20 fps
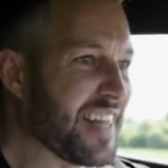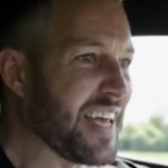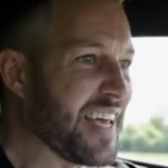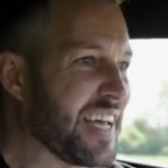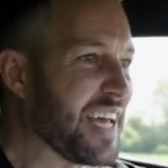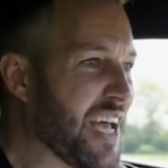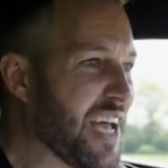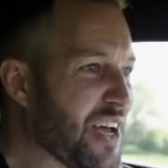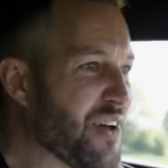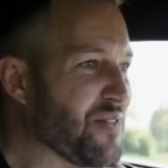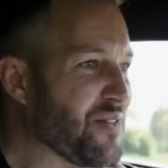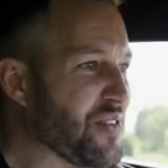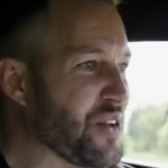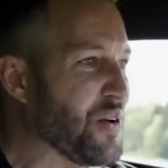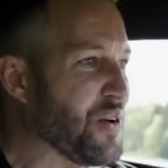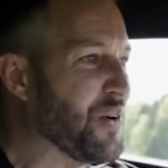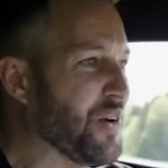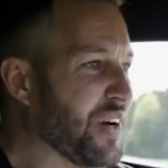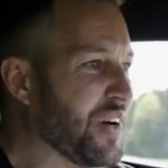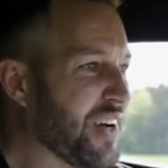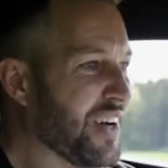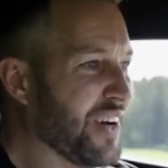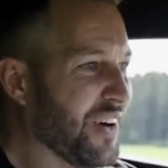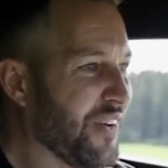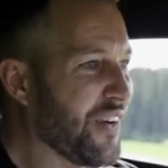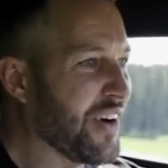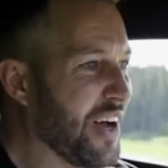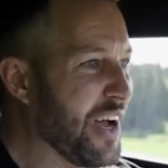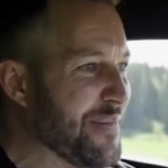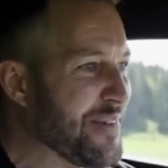they gave you
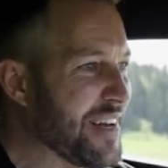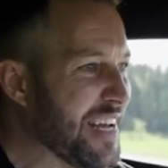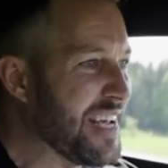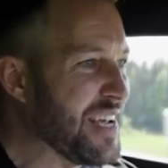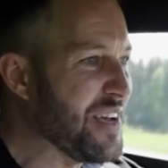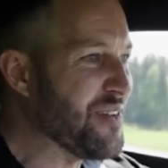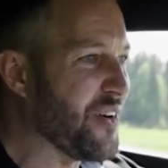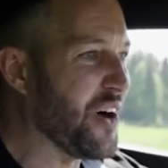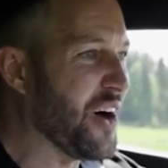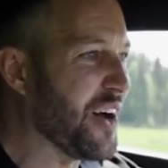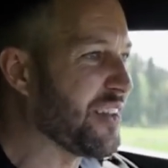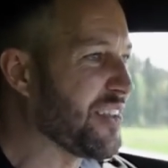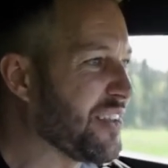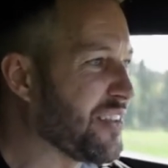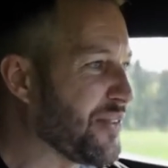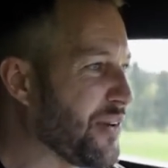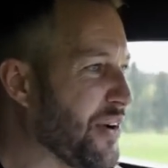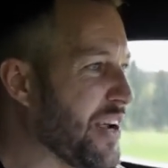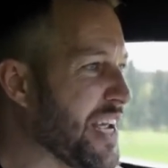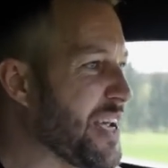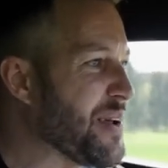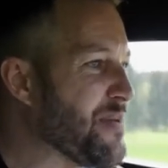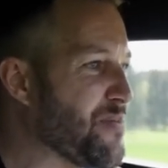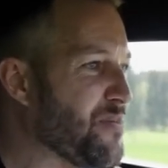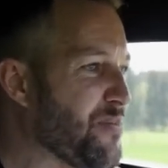what I believe are 3